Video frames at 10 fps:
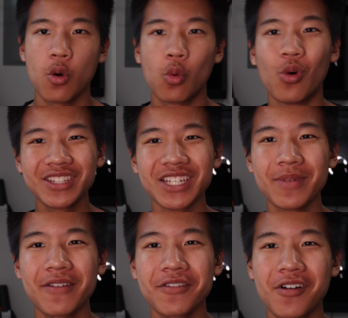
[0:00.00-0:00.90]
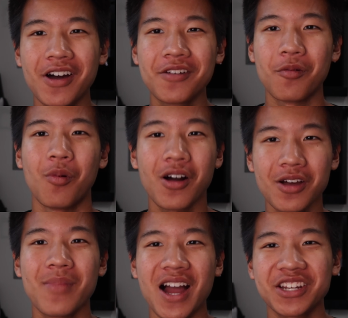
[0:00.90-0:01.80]
What's up everyone,
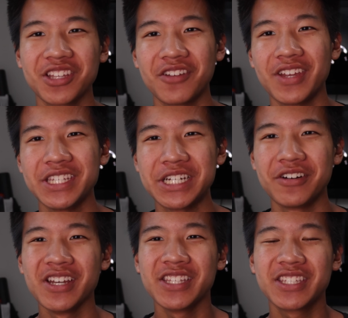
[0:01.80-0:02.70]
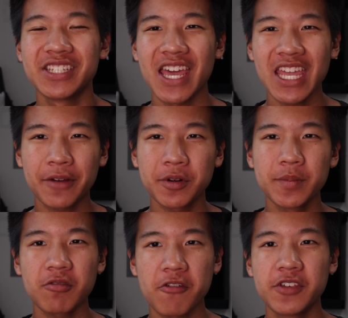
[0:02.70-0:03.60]
welcome back to another video. Today I'm going to
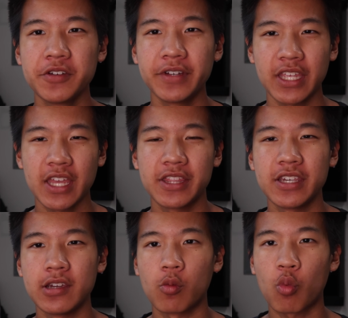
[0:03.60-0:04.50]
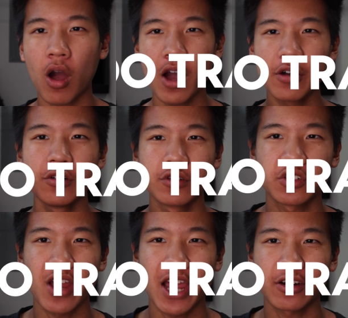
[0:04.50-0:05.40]
be reviewing the Wahoo
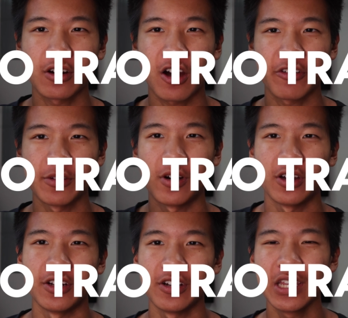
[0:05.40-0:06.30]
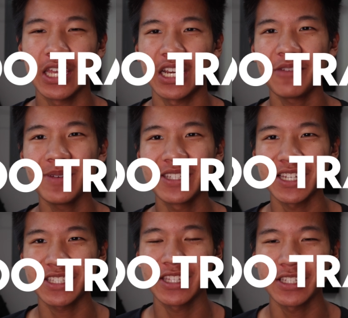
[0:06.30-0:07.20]
TRACKR heart rate monitor, and I've been
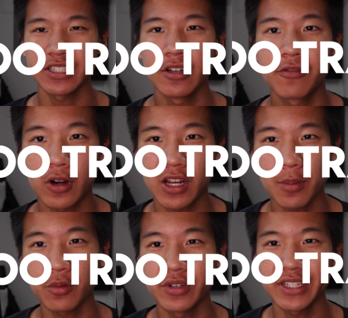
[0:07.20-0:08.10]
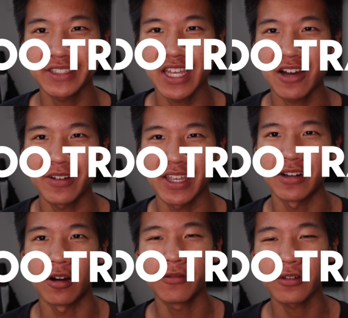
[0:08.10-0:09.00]
testing this for a couple weeks now,
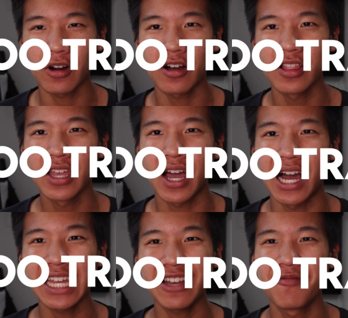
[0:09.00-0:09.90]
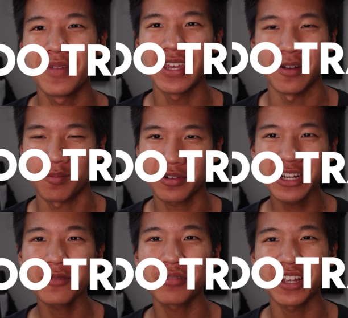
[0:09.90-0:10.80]
and overall I have been
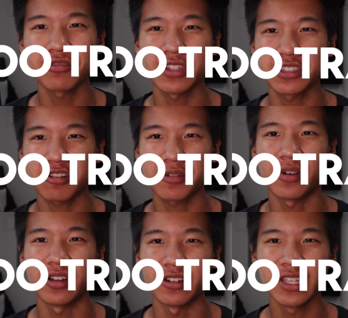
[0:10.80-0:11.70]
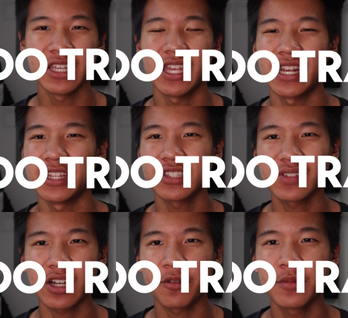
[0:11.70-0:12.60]
pretty impressed with this heart rate monitor. And in this
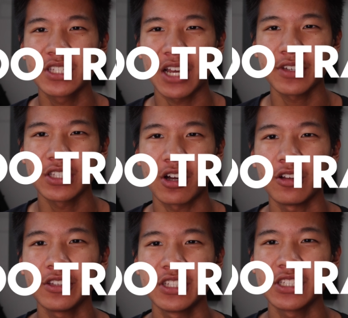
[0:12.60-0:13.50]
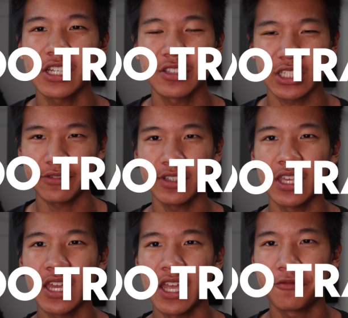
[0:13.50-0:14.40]
video I'm going to be diving into all the details and
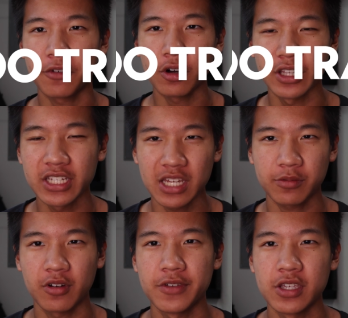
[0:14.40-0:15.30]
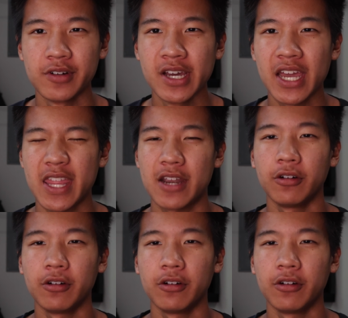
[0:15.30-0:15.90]
giving a full in-depth review, and then